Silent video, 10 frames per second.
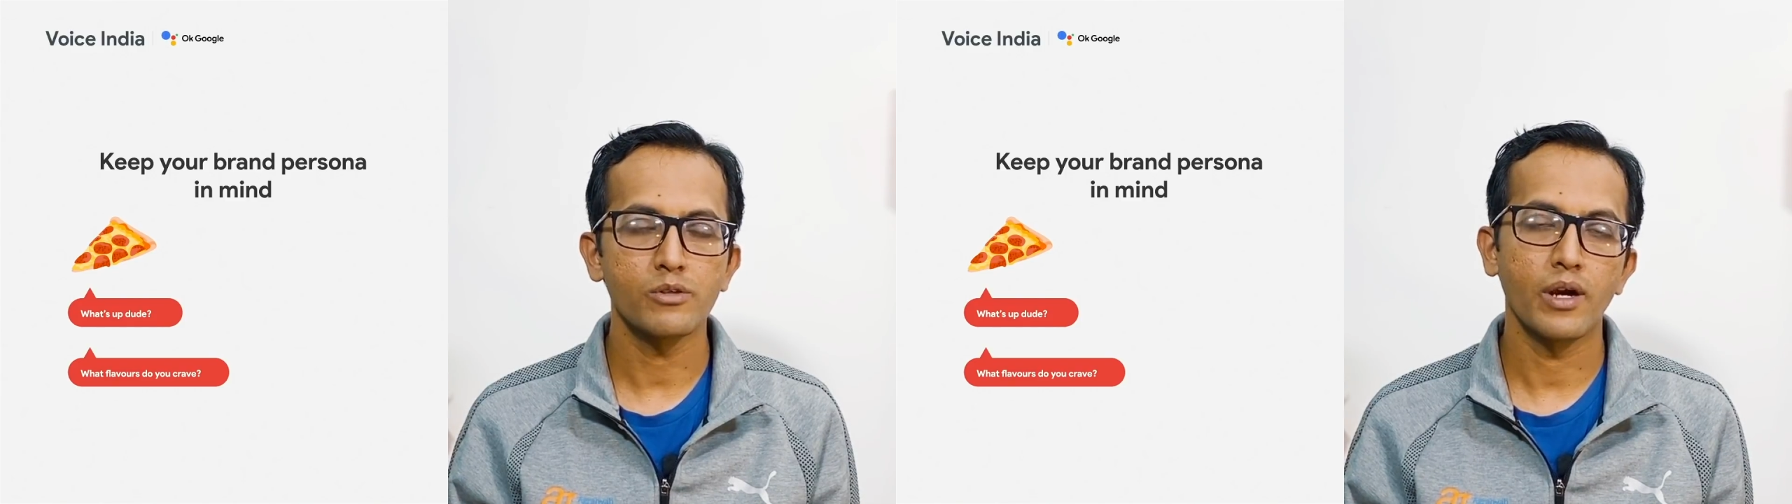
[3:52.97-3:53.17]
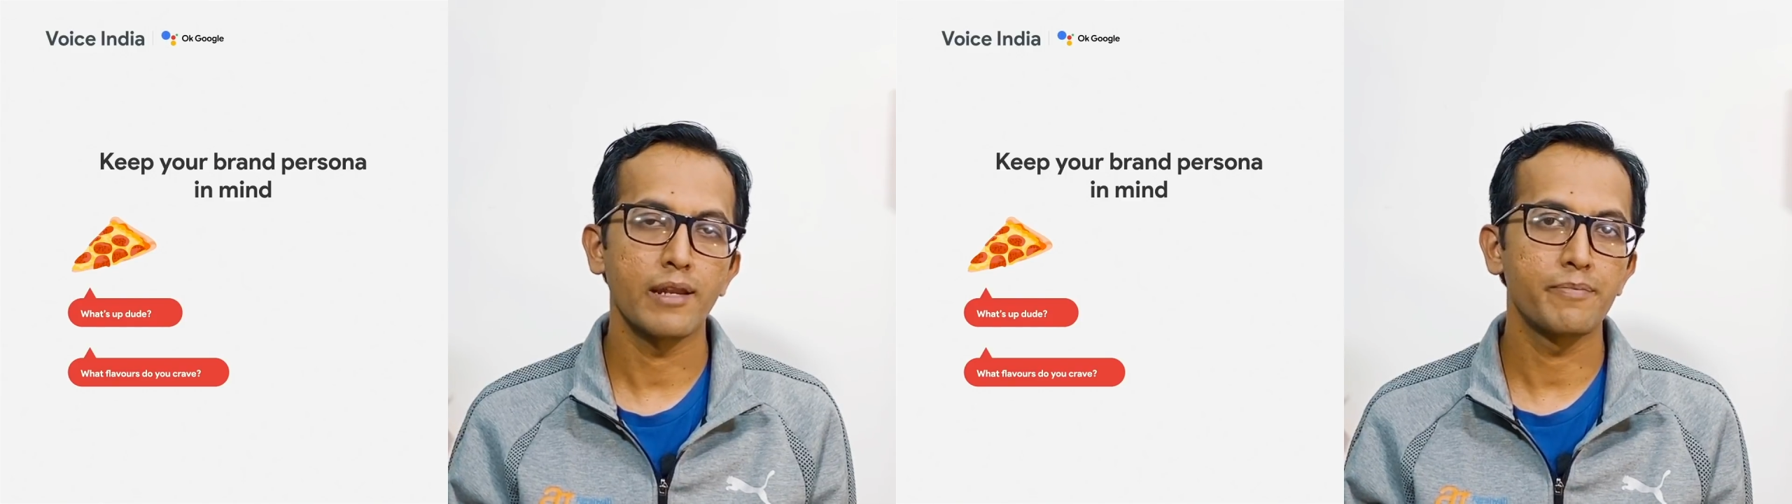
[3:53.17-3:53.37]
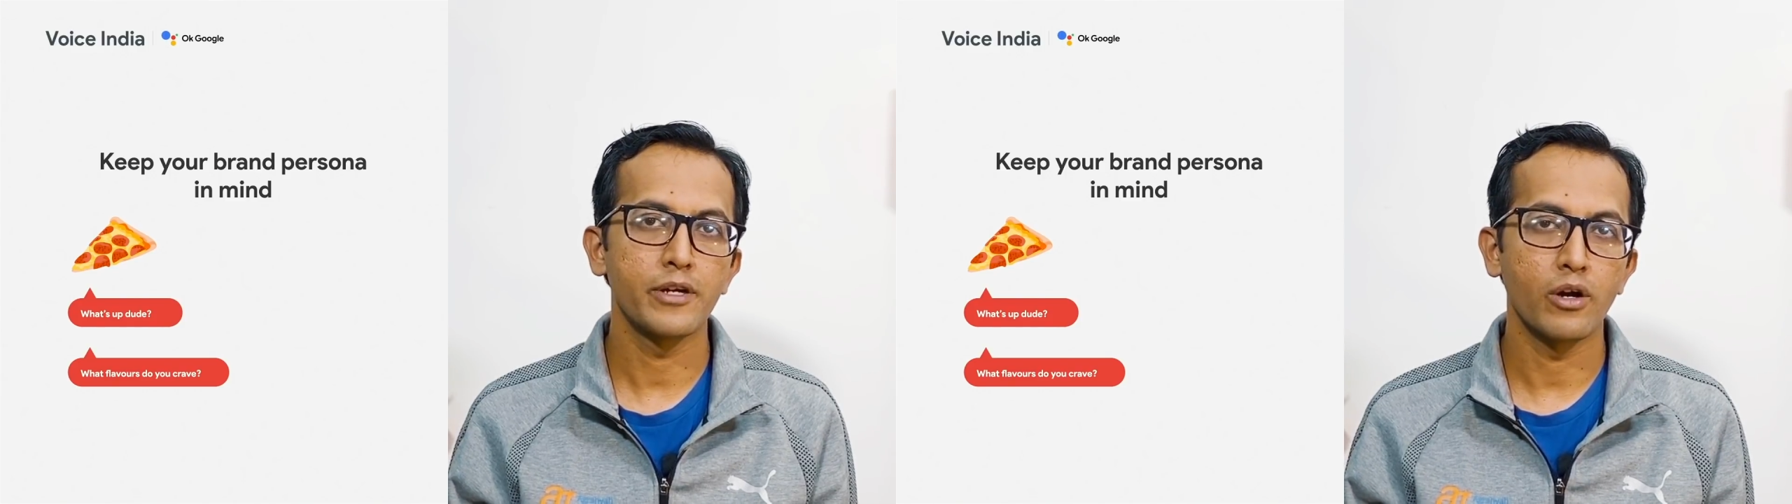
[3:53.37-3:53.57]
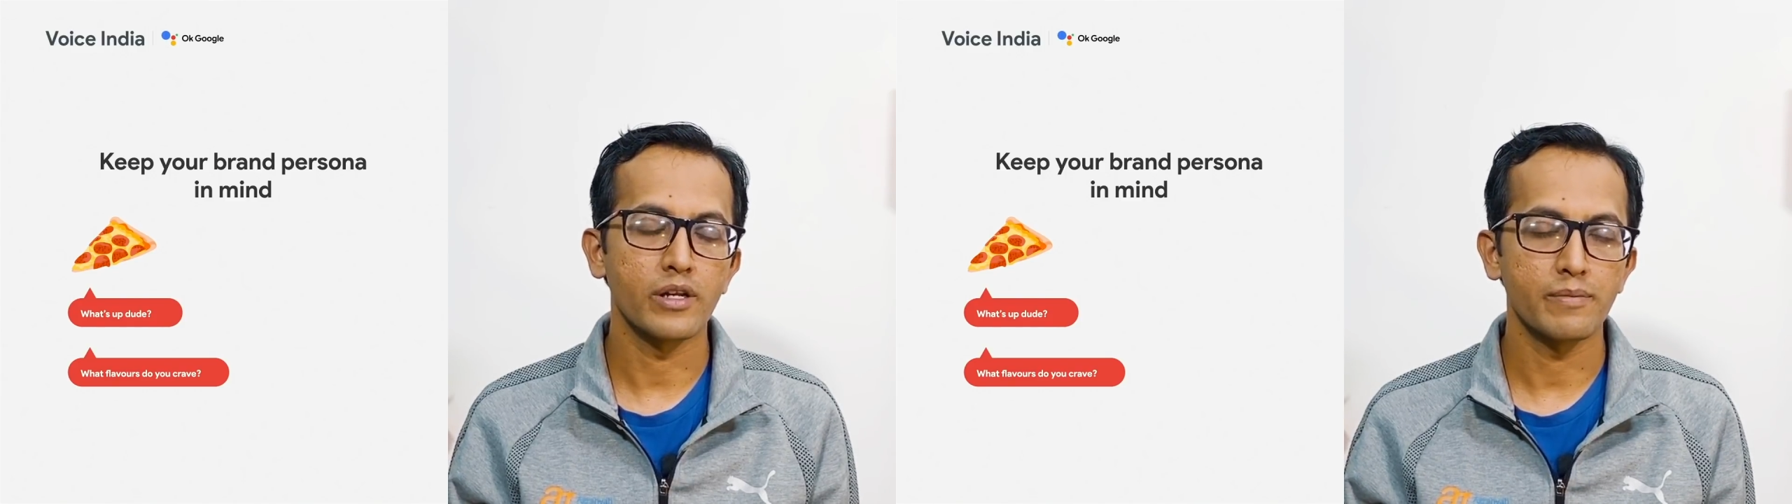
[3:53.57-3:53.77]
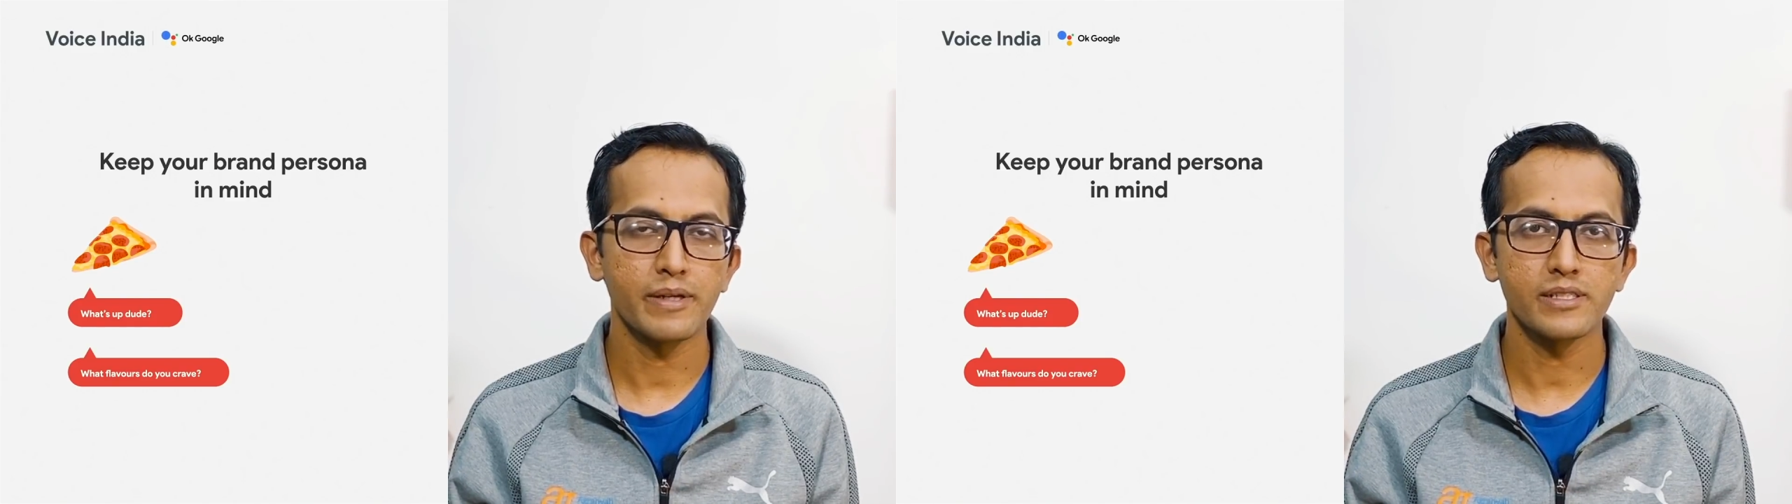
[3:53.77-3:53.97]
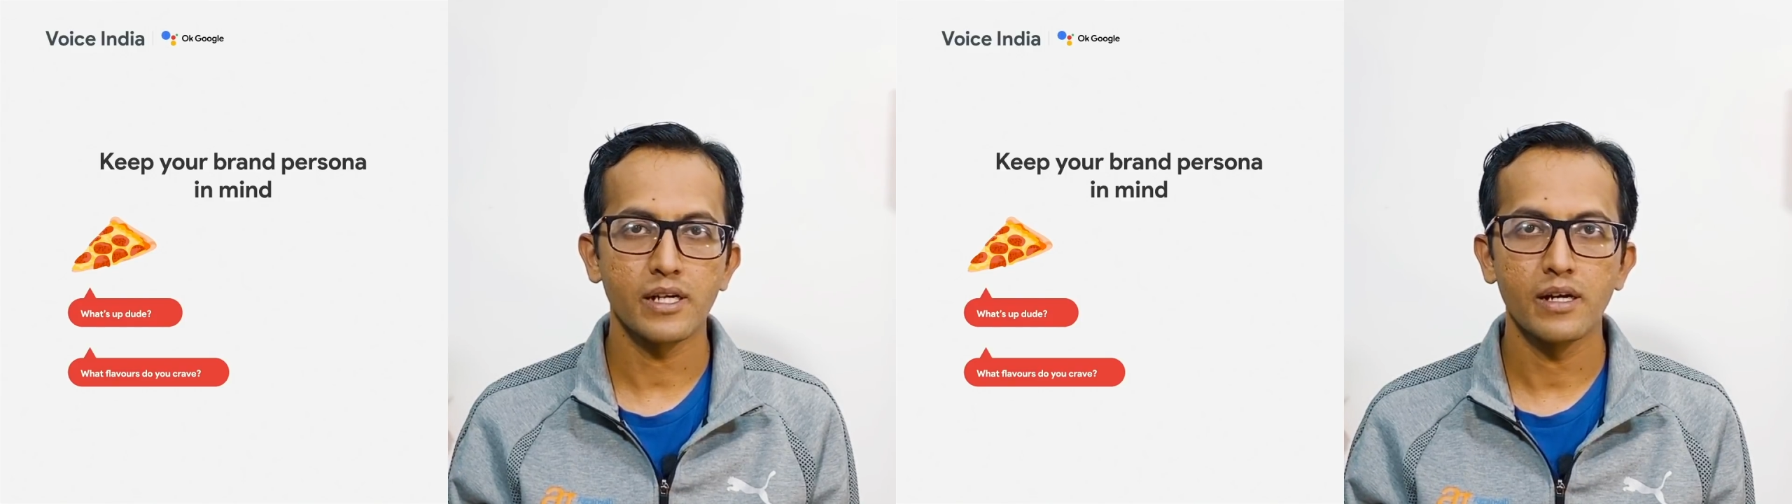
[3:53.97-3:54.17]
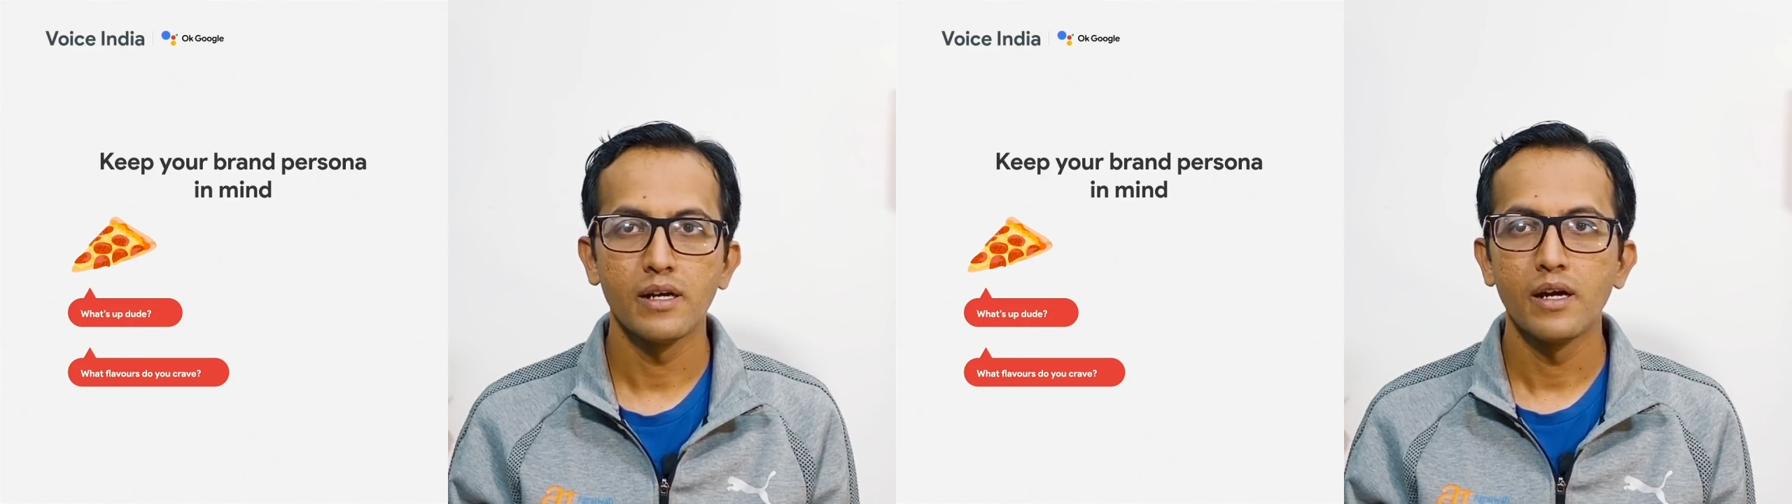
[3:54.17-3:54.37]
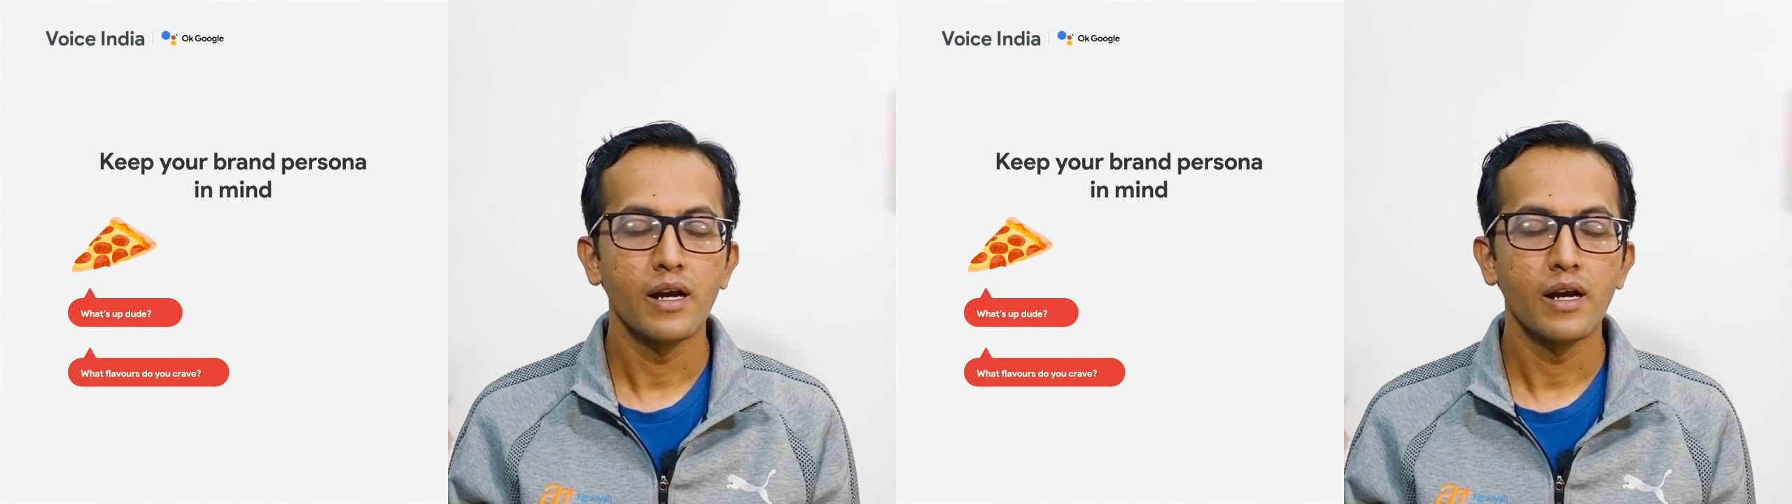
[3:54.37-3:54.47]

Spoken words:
to help me order a pizza.